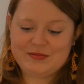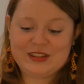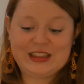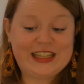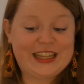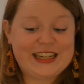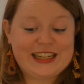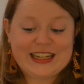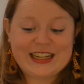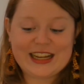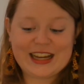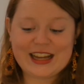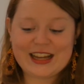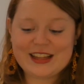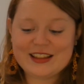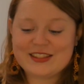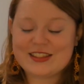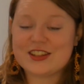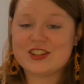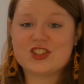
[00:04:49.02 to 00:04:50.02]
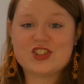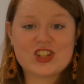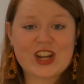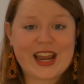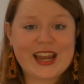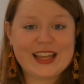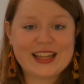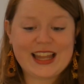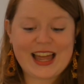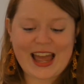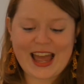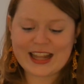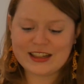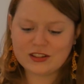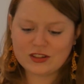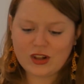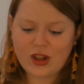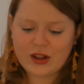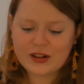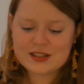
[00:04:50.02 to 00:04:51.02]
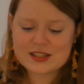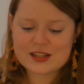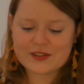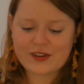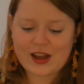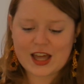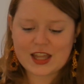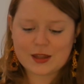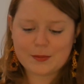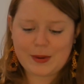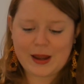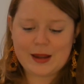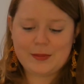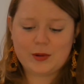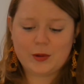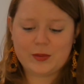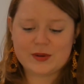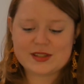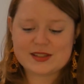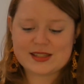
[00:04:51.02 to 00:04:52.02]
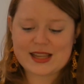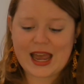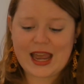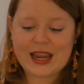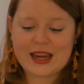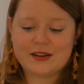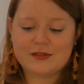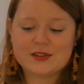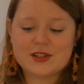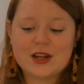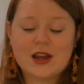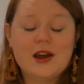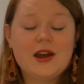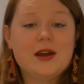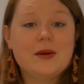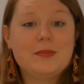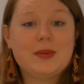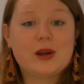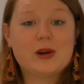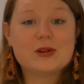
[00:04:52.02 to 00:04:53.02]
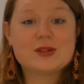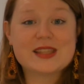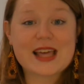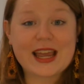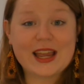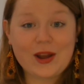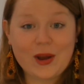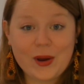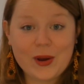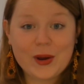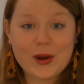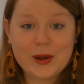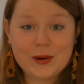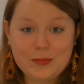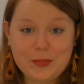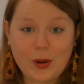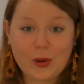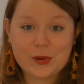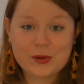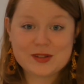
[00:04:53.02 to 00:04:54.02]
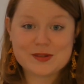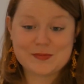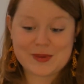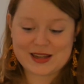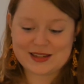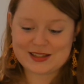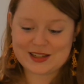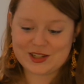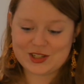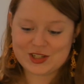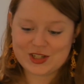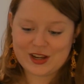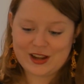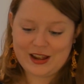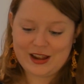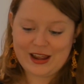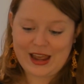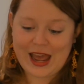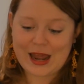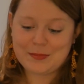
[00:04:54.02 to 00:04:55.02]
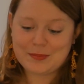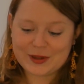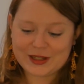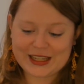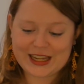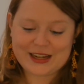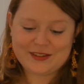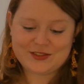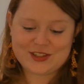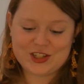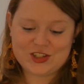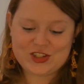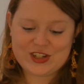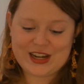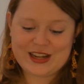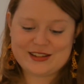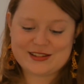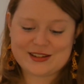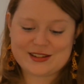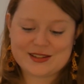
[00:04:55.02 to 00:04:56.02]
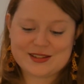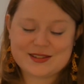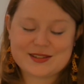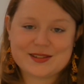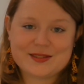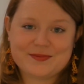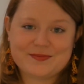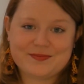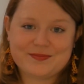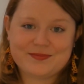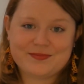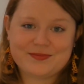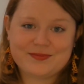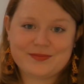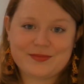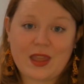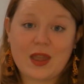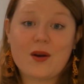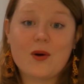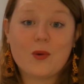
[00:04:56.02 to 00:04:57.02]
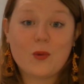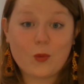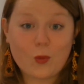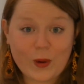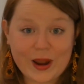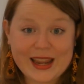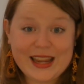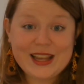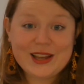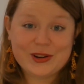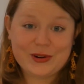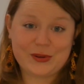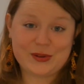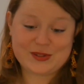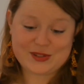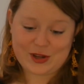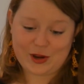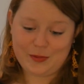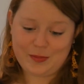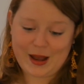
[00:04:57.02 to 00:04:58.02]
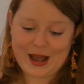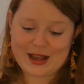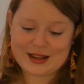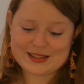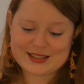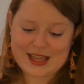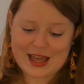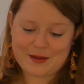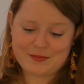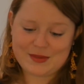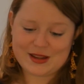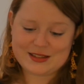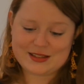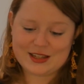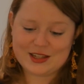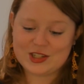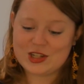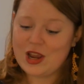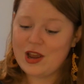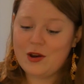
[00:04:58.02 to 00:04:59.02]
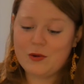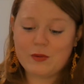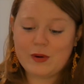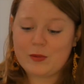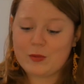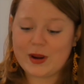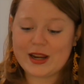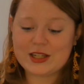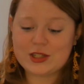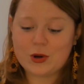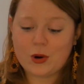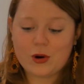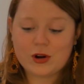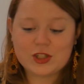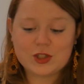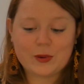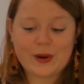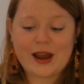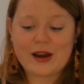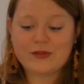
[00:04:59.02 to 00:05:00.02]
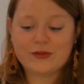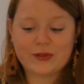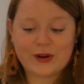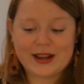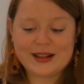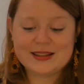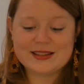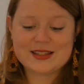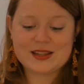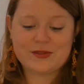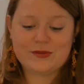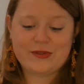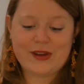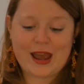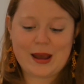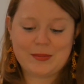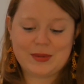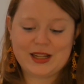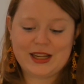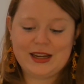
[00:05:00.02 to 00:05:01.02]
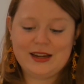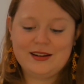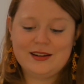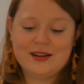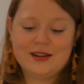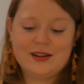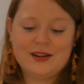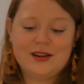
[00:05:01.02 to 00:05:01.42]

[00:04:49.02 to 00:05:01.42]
Lydia, the jailer, and lots of other people were saved because they heard Paul's message and believed in Jesus. We can also pass that message when we talk to our friends and family.